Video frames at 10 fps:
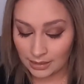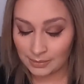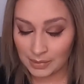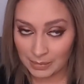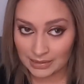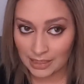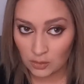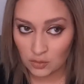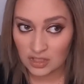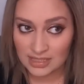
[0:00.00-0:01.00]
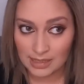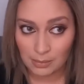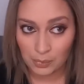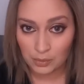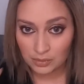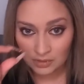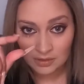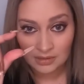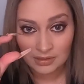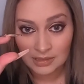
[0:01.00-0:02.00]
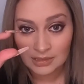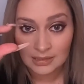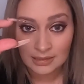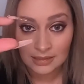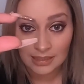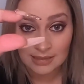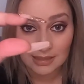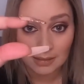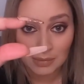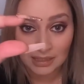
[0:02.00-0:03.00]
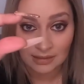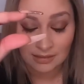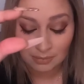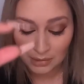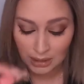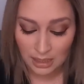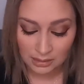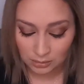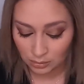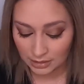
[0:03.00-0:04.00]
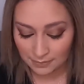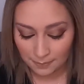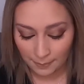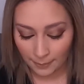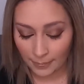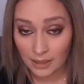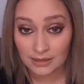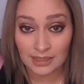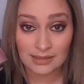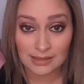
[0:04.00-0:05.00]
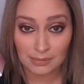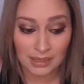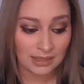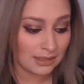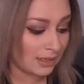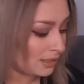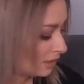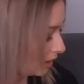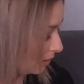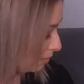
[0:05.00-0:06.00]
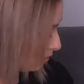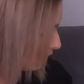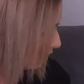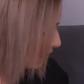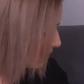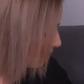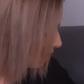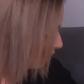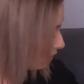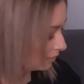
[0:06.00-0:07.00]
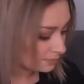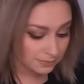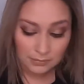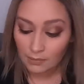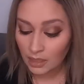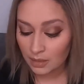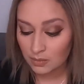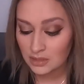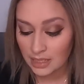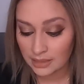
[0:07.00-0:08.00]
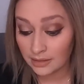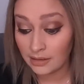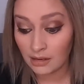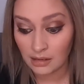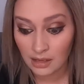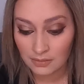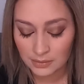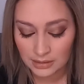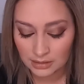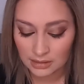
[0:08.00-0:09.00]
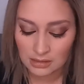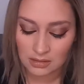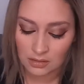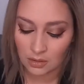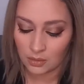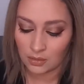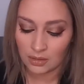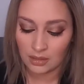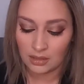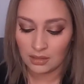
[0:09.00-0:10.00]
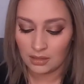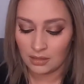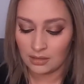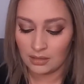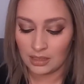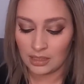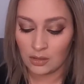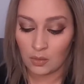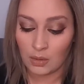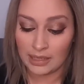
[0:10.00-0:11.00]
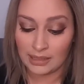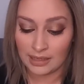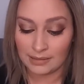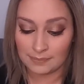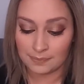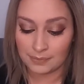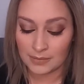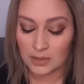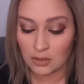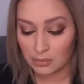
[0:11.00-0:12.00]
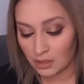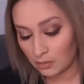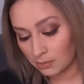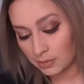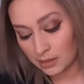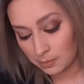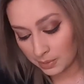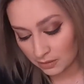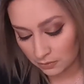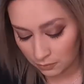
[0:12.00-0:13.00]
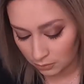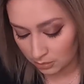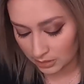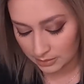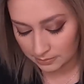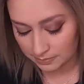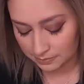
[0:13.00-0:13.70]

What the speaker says: Me mandaron un sample así, miren, miniatura de esta madre. Y me fascinó. I was like in love with it. So, dije yo, why not? So, me compré el perfume.